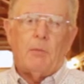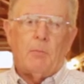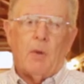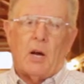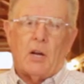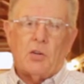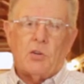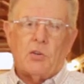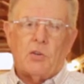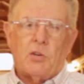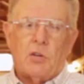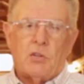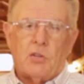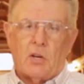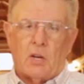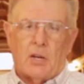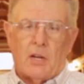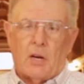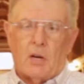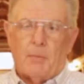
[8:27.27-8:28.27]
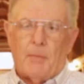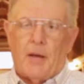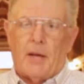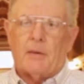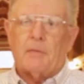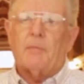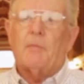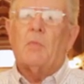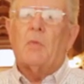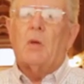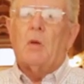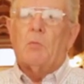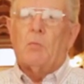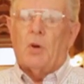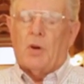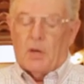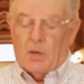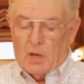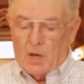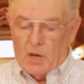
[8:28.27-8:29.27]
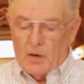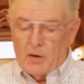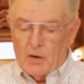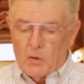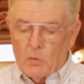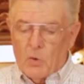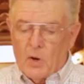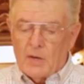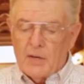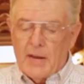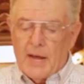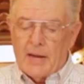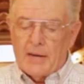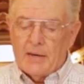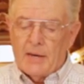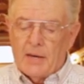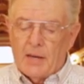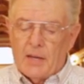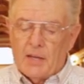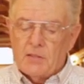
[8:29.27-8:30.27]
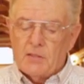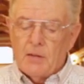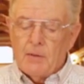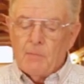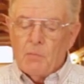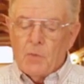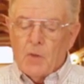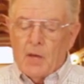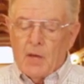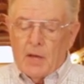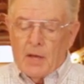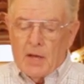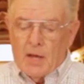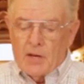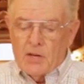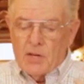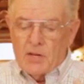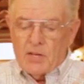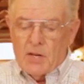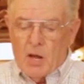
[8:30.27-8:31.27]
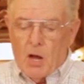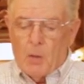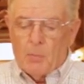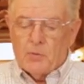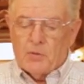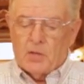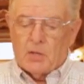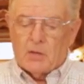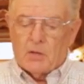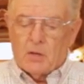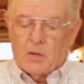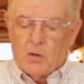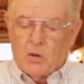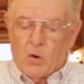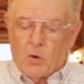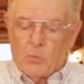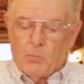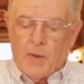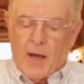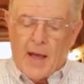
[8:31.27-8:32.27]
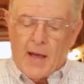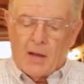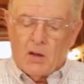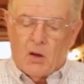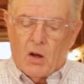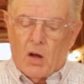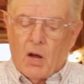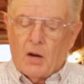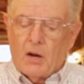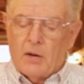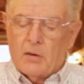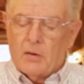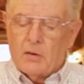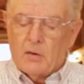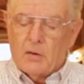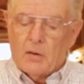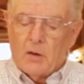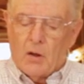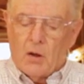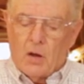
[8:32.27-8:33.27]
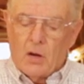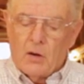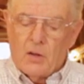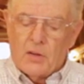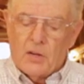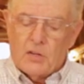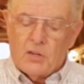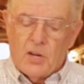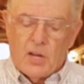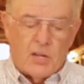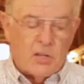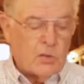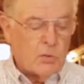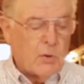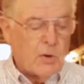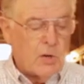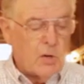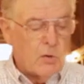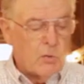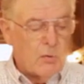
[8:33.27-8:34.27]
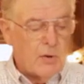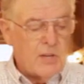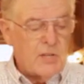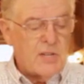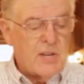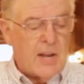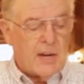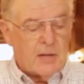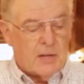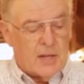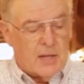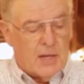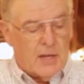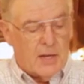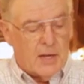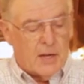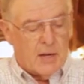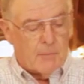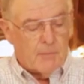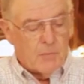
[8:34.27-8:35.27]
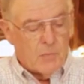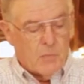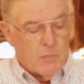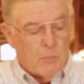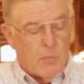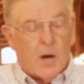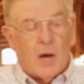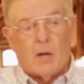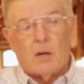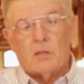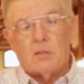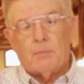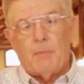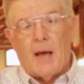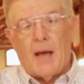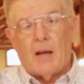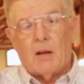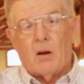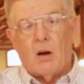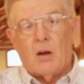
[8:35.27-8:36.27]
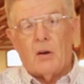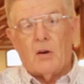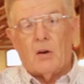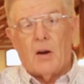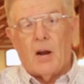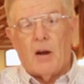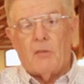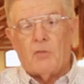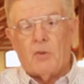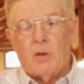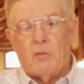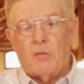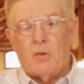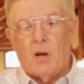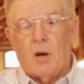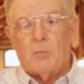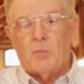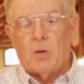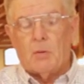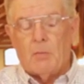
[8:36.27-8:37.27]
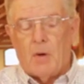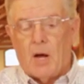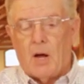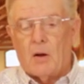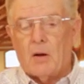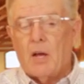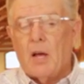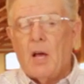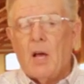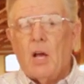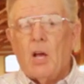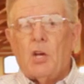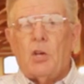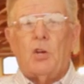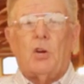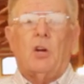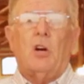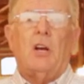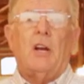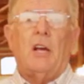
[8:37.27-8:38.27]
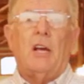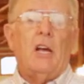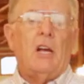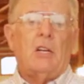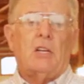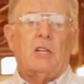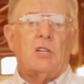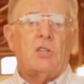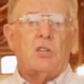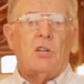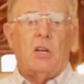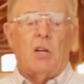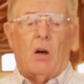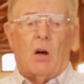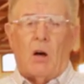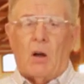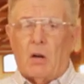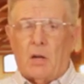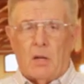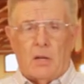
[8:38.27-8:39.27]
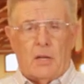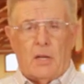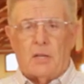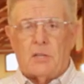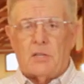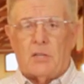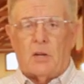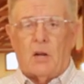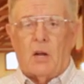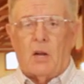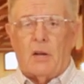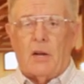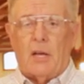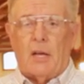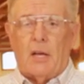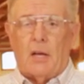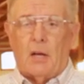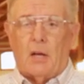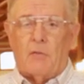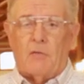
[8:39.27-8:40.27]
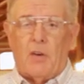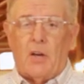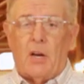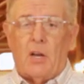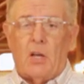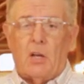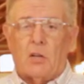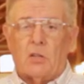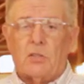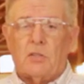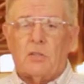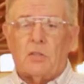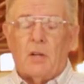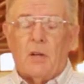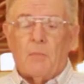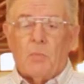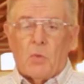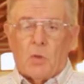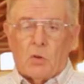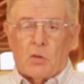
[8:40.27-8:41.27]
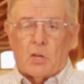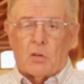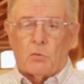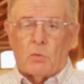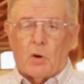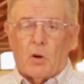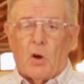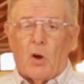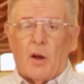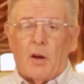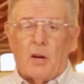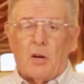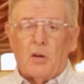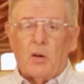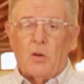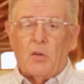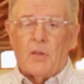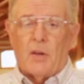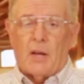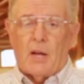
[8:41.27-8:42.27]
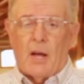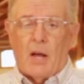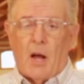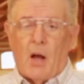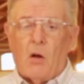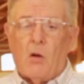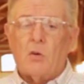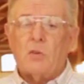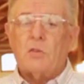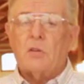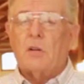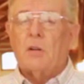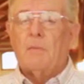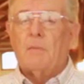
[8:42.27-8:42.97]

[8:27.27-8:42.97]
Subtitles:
much, just a little bit, put it on there. And what that does, it just helps it go back on and onto the teats when you reset the bottles back on there after you've dumped them out. You're going to get to see all of this on the videos, because we're going to do the cows,